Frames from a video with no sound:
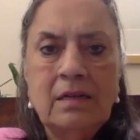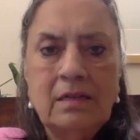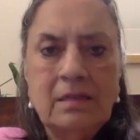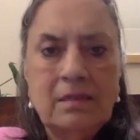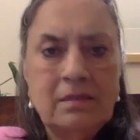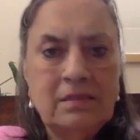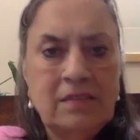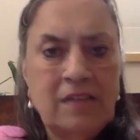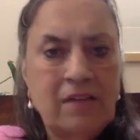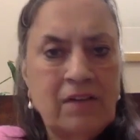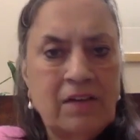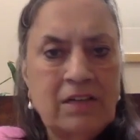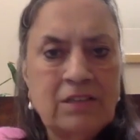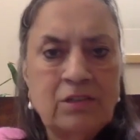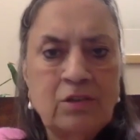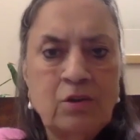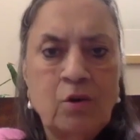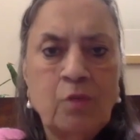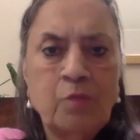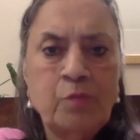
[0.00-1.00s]
There was
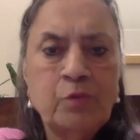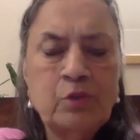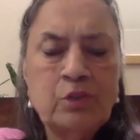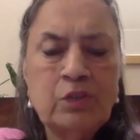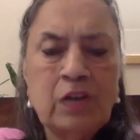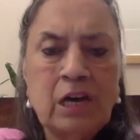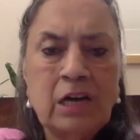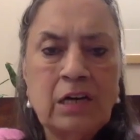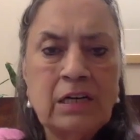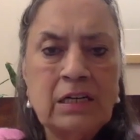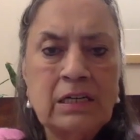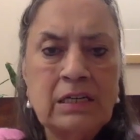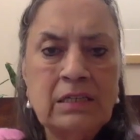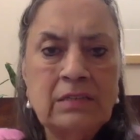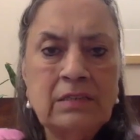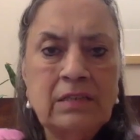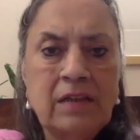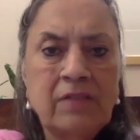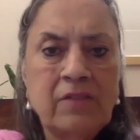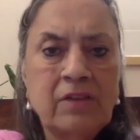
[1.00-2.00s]
no
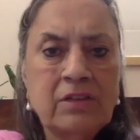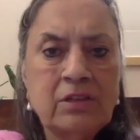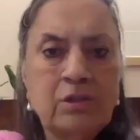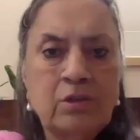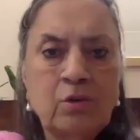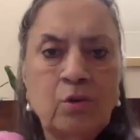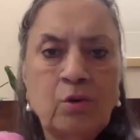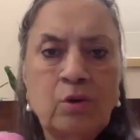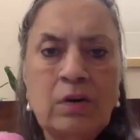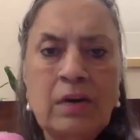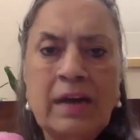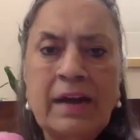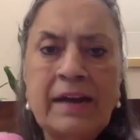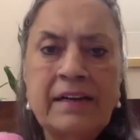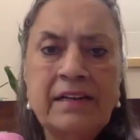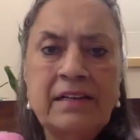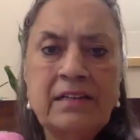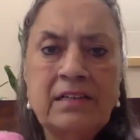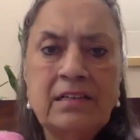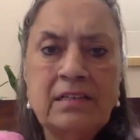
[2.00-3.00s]
pujari, there was no light,